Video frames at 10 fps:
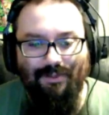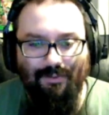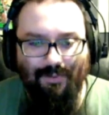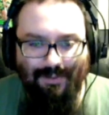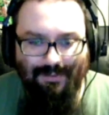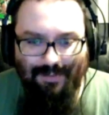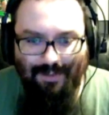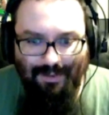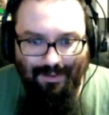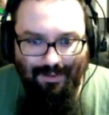was,
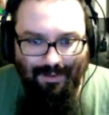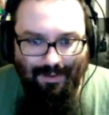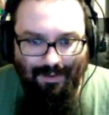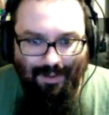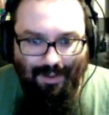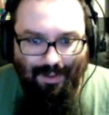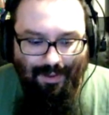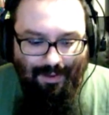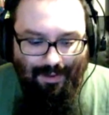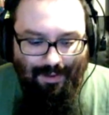
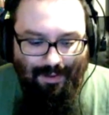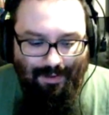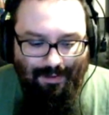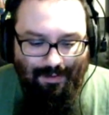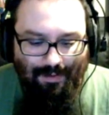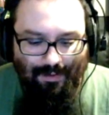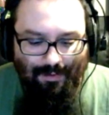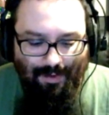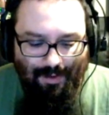oh,